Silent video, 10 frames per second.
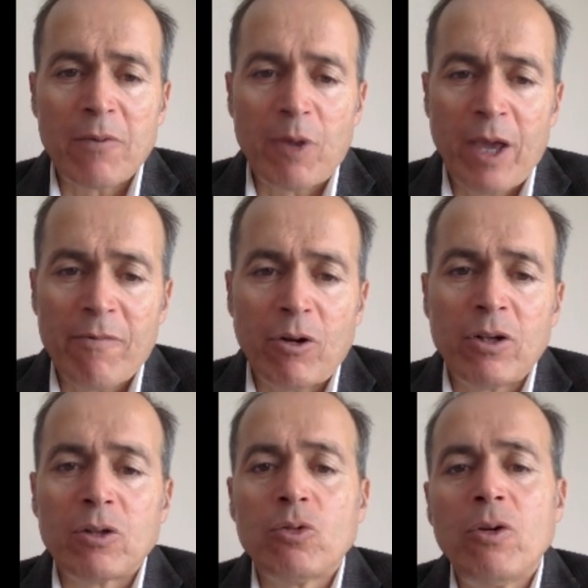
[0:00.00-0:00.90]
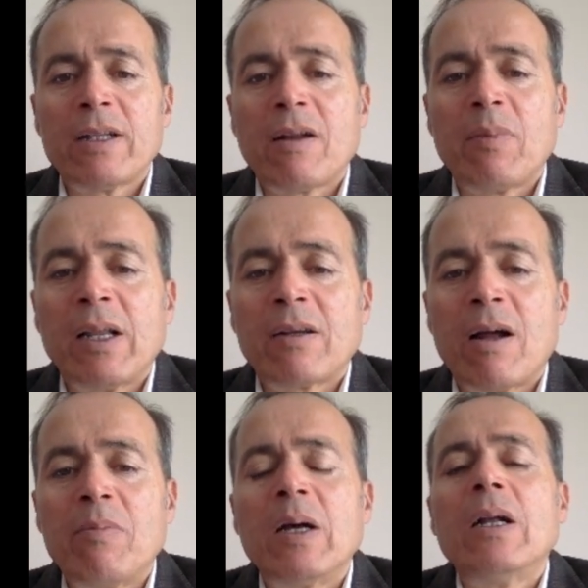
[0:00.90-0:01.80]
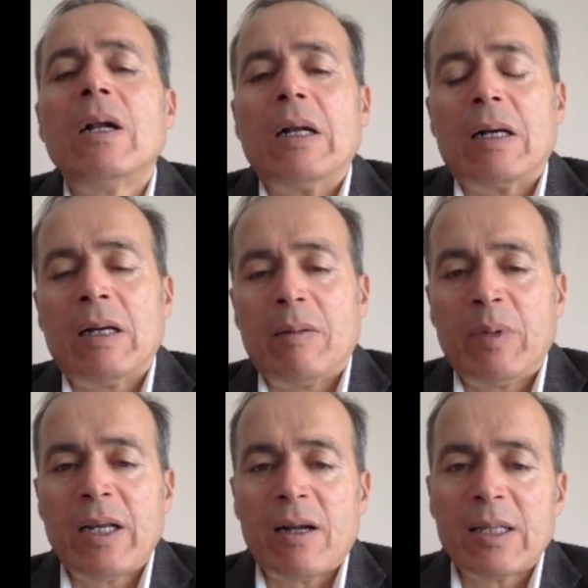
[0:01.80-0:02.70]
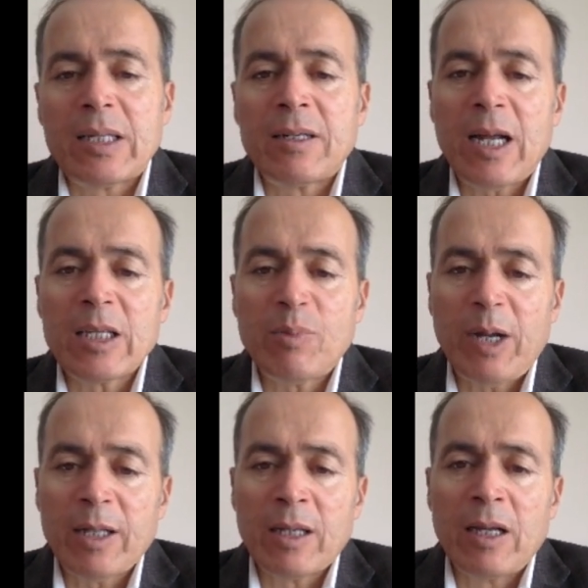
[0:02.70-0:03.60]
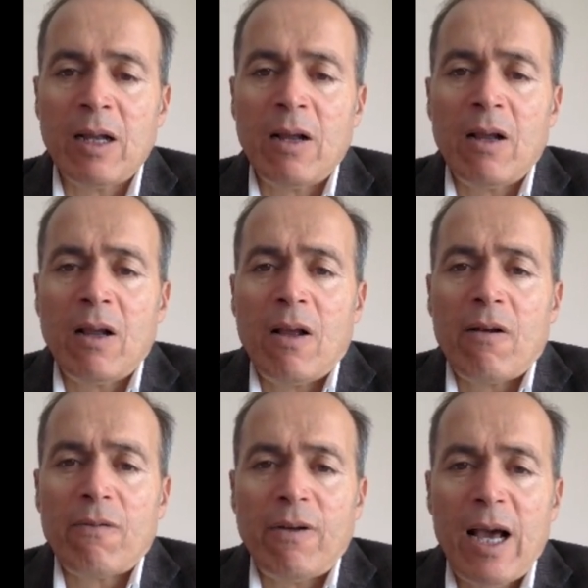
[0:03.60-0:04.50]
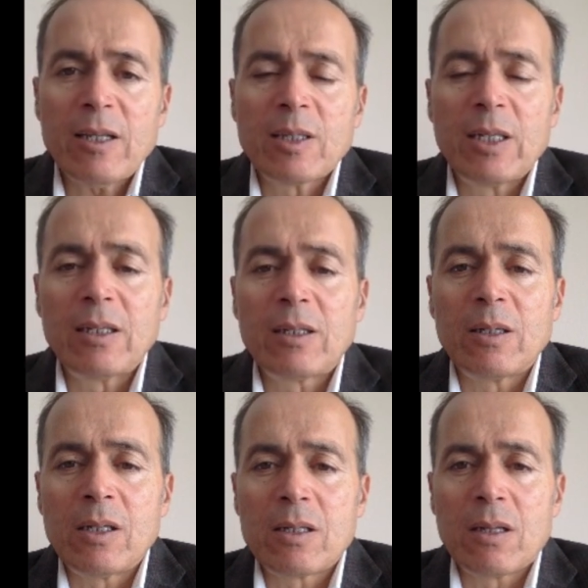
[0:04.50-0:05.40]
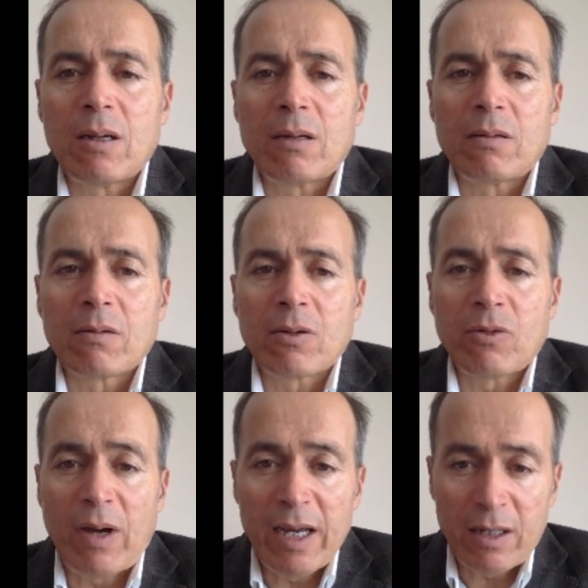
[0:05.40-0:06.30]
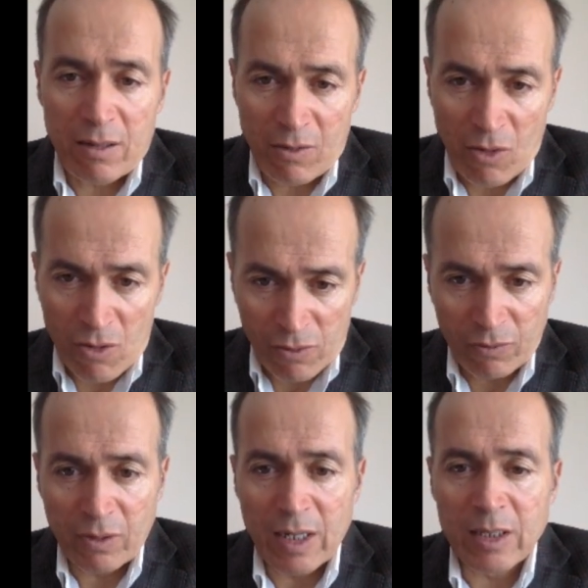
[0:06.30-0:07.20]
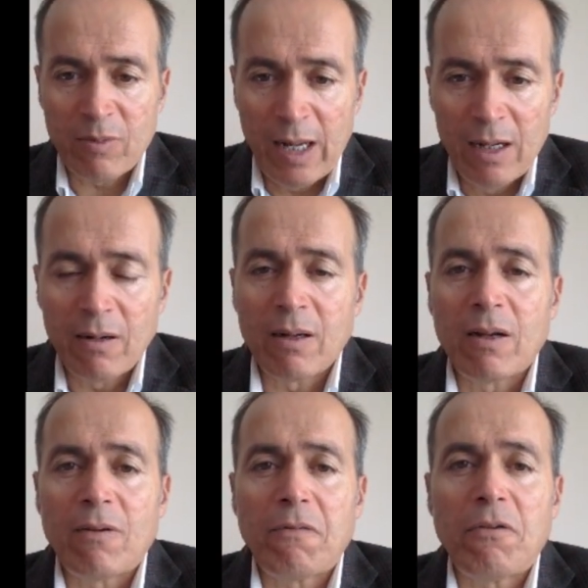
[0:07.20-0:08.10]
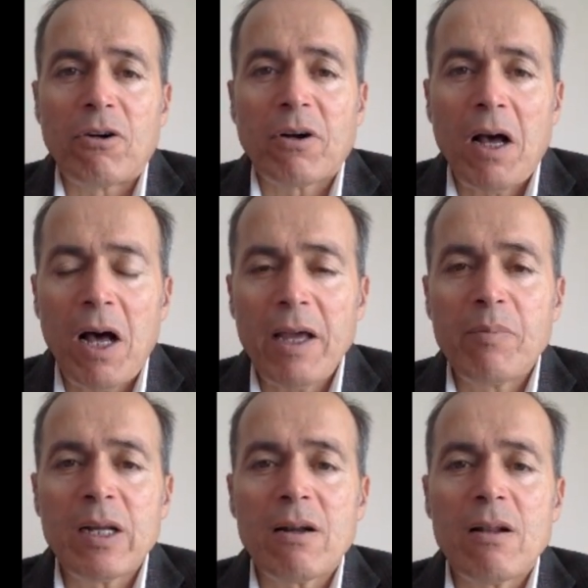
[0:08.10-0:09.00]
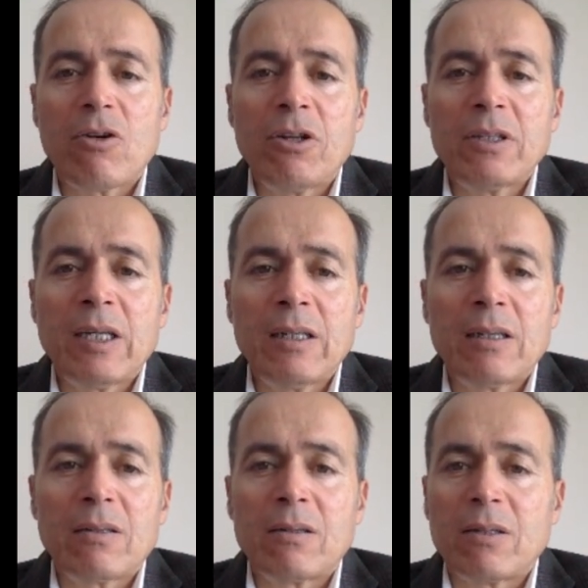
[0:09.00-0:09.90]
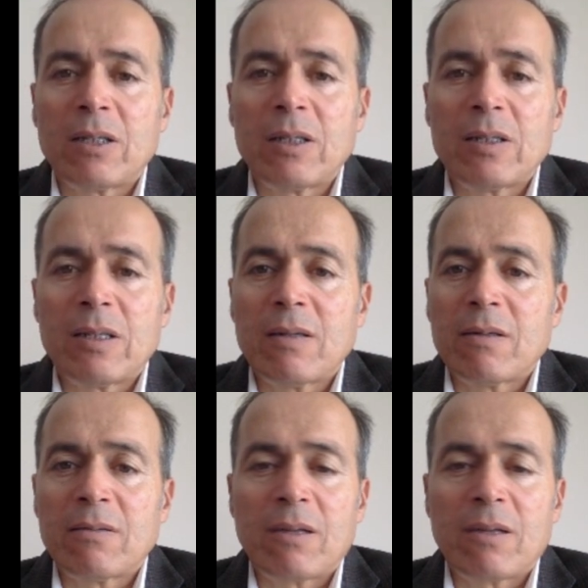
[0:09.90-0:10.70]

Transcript: we have only 200 milligram minerals in rice bread. Flaxseed is quite known as well for high mineral content, and it is an